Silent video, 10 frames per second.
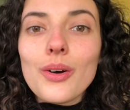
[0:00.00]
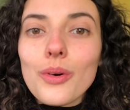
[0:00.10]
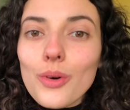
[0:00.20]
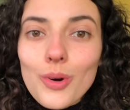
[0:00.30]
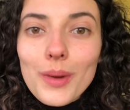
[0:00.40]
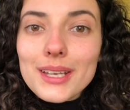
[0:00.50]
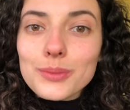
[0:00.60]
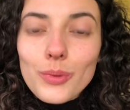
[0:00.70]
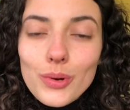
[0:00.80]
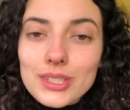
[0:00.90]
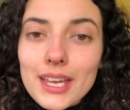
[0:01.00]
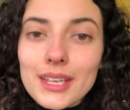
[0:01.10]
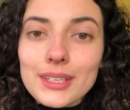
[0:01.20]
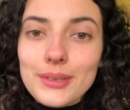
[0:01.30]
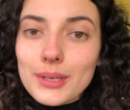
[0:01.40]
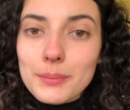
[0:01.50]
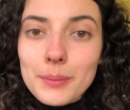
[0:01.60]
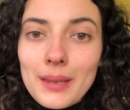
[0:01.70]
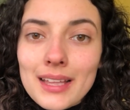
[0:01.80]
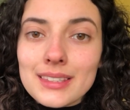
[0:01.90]
Always water cucumber
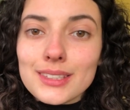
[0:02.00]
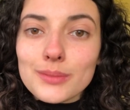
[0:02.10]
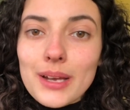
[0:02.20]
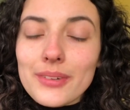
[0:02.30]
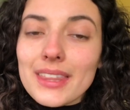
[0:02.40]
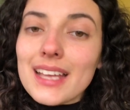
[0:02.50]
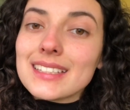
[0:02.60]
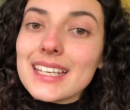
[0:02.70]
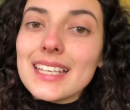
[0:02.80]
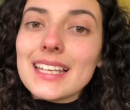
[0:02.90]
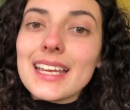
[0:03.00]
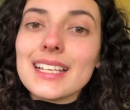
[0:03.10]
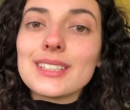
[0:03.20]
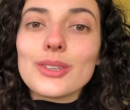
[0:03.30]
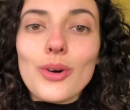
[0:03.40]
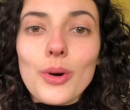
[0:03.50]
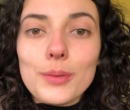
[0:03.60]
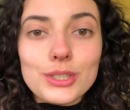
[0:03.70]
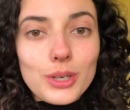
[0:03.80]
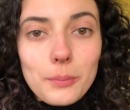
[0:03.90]
plants, whether they're seedlings or
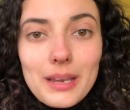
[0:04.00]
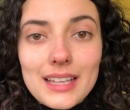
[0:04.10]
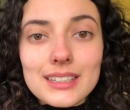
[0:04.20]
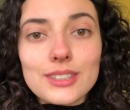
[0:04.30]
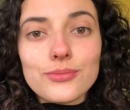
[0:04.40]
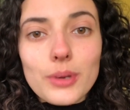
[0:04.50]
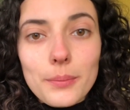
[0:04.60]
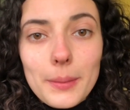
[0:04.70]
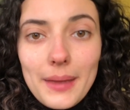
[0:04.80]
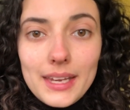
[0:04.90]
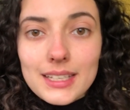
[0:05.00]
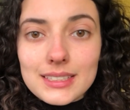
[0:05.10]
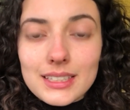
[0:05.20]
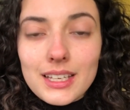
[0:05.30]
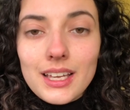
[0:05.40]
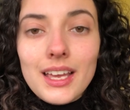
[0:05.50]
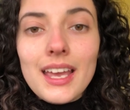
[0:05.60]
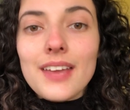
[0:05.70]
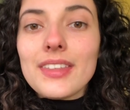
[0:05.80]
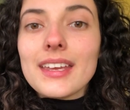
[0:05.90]
mature plants, from the base.
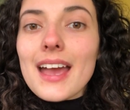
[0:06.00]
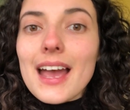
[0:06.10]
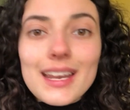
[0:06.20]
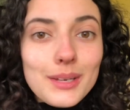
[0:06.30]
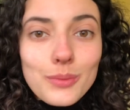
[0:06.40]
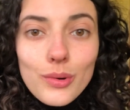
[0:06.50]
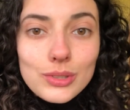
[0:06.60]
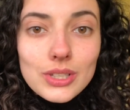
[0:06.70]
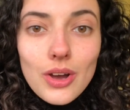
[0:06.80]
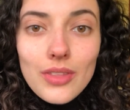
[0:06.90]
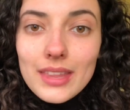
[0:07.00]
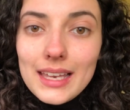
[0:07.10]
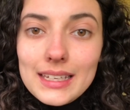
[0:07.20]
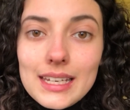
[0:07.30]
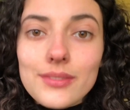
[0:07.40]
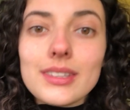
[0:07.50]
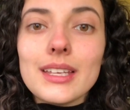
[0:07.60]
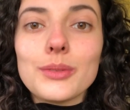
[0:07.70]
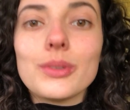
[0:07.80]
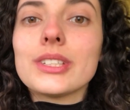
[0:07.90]
If they get any water on their leaves,
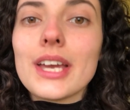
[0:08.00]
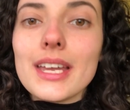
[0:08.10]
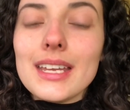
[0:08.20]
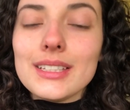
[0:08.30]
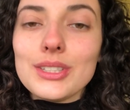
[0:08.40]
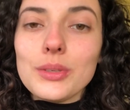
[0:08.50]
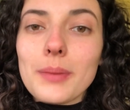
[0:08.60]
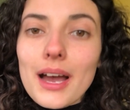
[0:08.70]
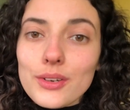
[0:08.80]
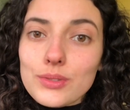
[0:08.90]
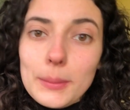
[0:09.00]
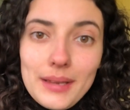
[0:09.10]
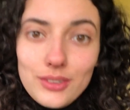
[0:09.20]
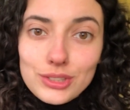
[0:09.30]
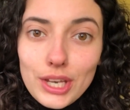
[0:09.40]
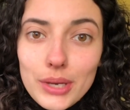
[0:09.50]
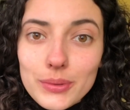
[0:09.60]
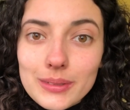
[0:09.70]
this will turn into powdery mildew.